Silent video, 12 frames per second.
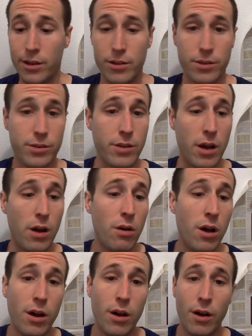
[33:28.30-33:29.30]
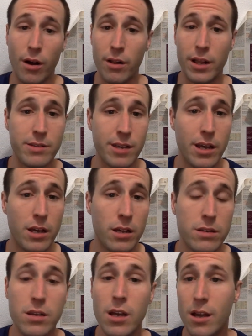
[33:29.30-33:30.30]
So all I say
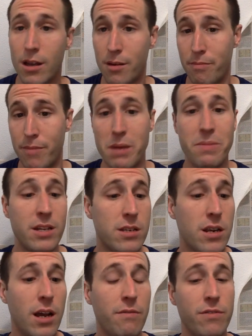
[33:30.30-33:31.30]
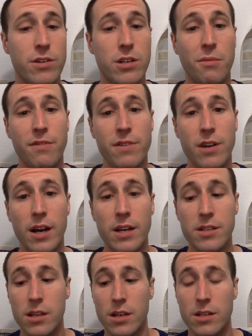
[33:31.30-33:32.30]
is, maybe it's time for some of you
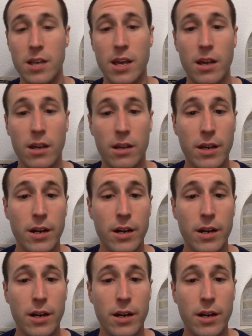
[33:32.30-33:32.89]
guys to take,